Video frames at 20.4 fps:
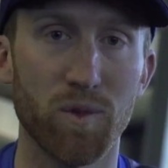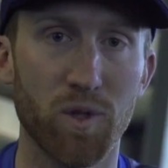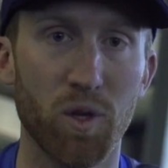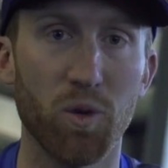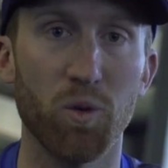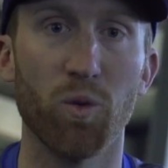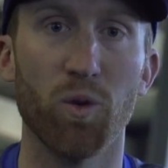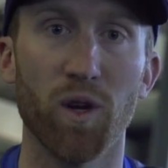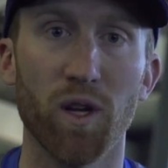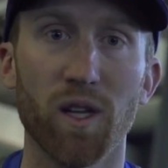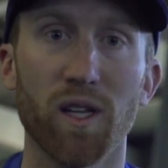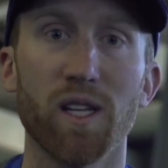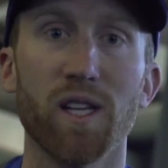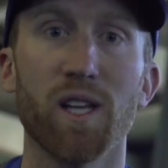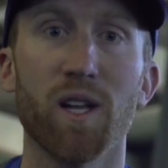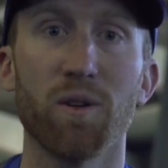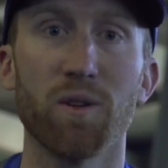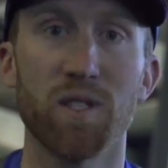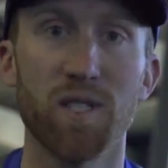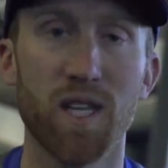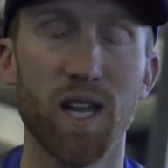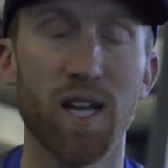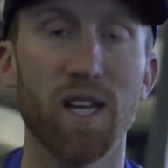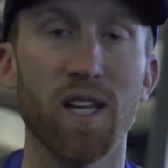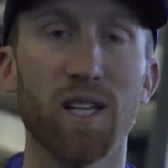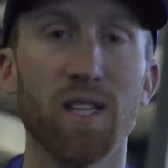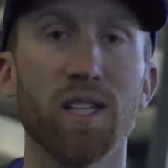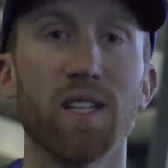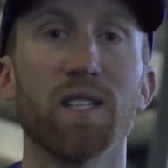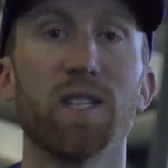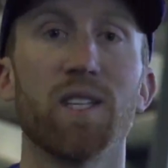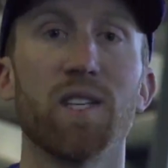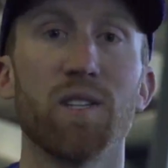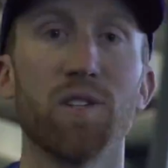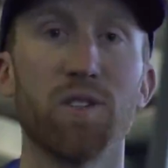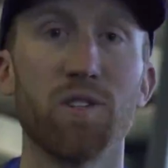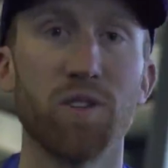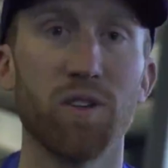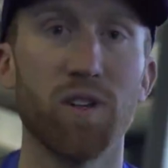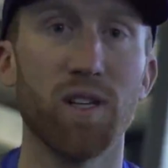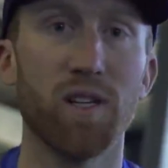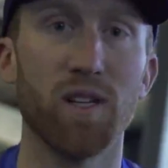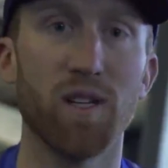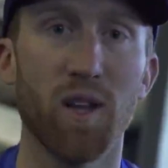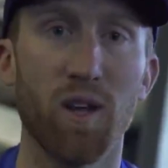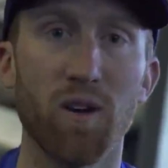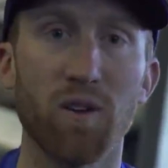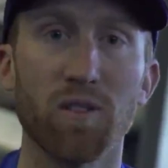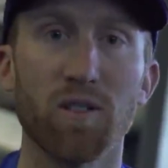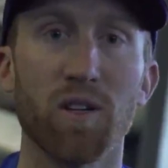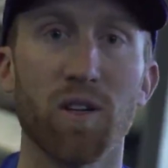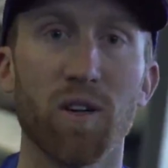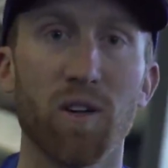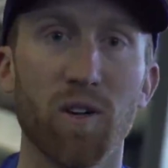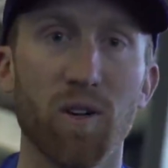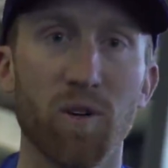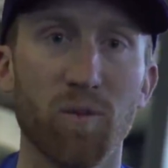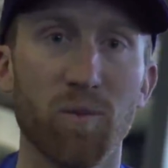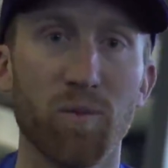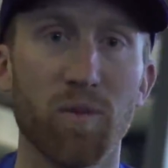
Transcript: to really, you know, stay in this industry long term